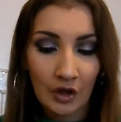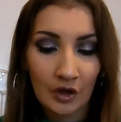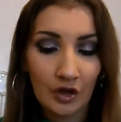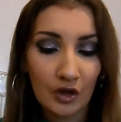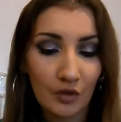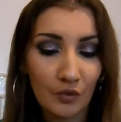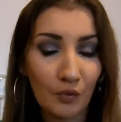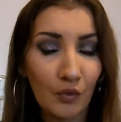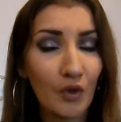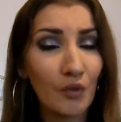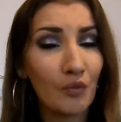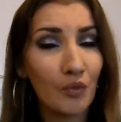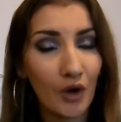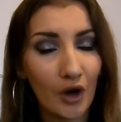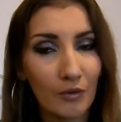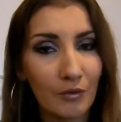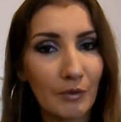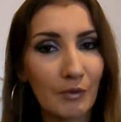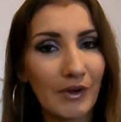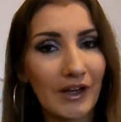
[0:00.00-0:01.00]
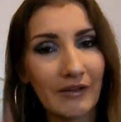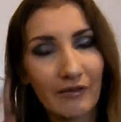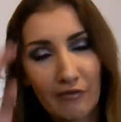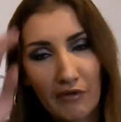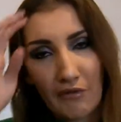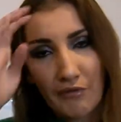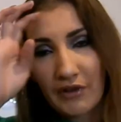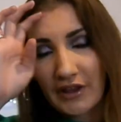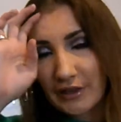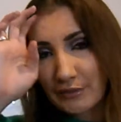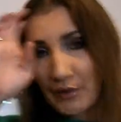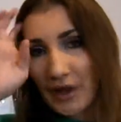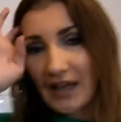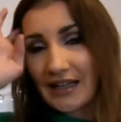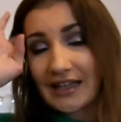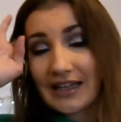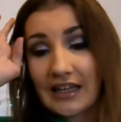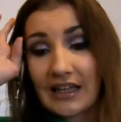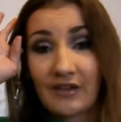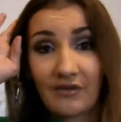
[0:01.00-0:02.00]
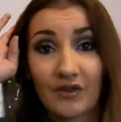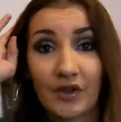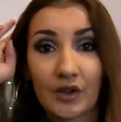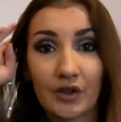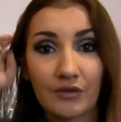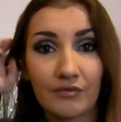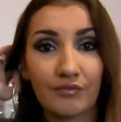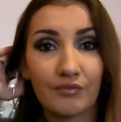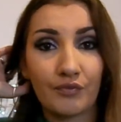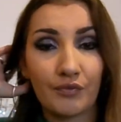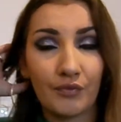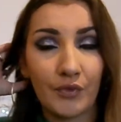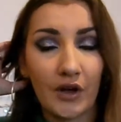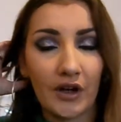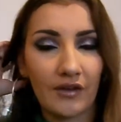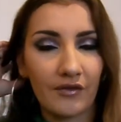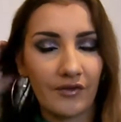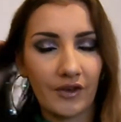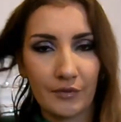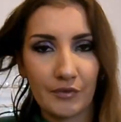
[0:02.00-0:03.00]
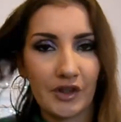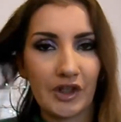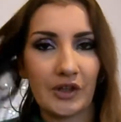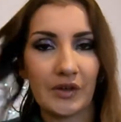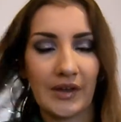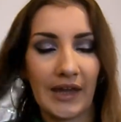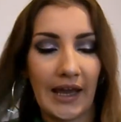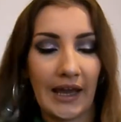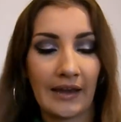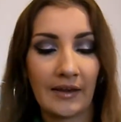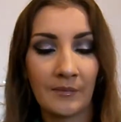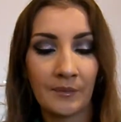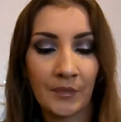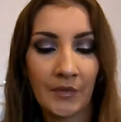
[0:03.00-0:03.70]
you will probably remember this palette if you are from the UK.